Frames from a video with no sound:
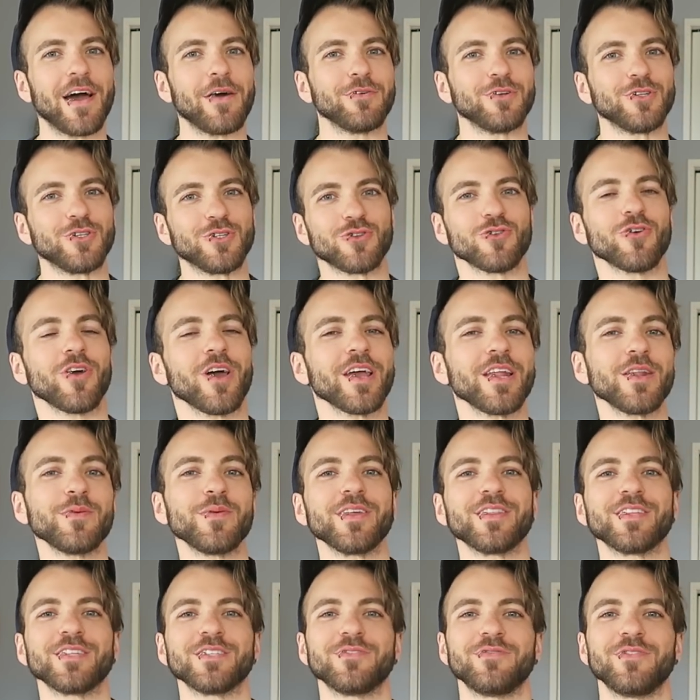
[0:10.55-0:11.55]
I was trying to
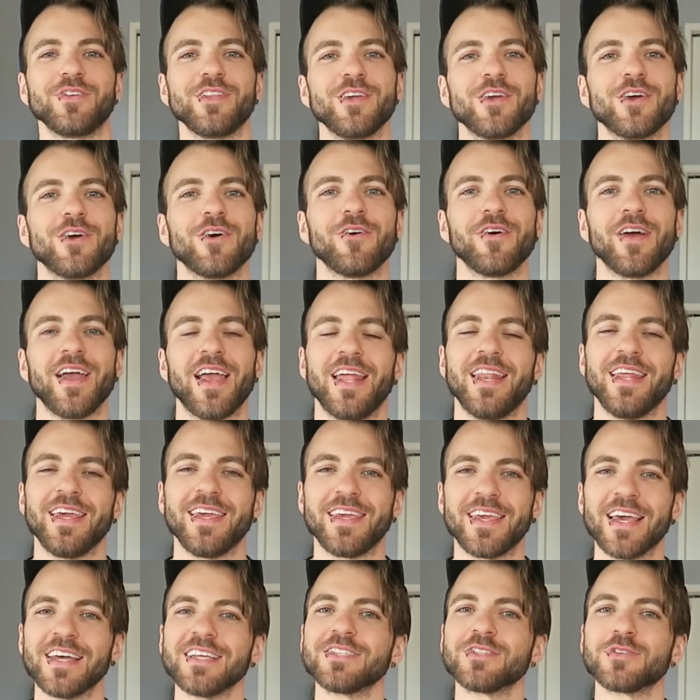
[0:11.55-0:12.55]
make this video and it
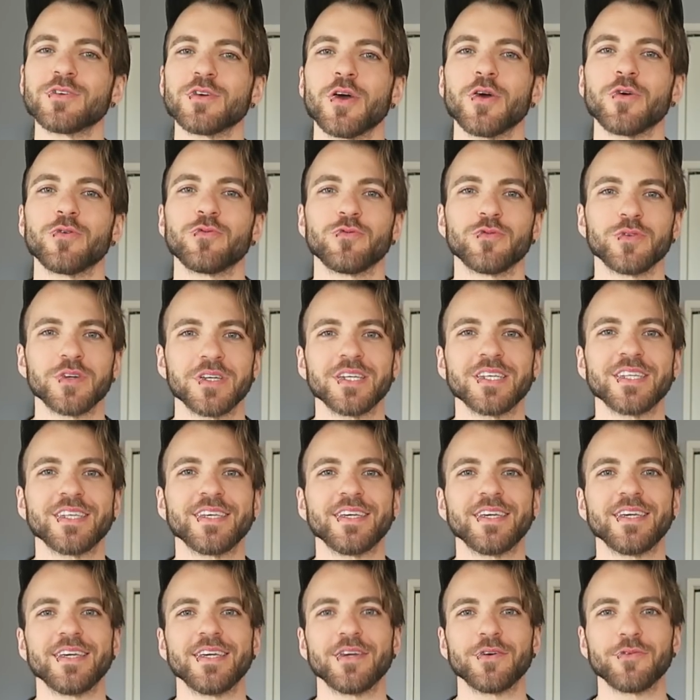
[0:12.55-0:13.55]
gets
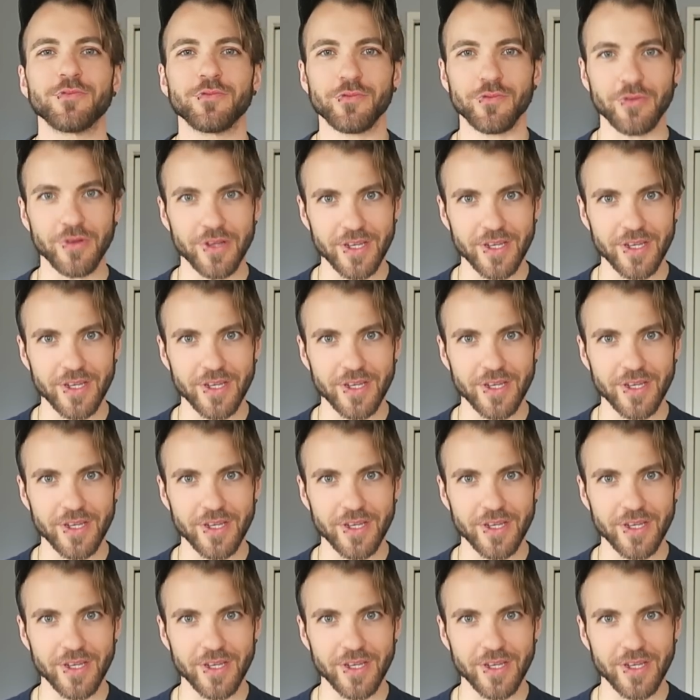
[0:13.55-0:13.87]
really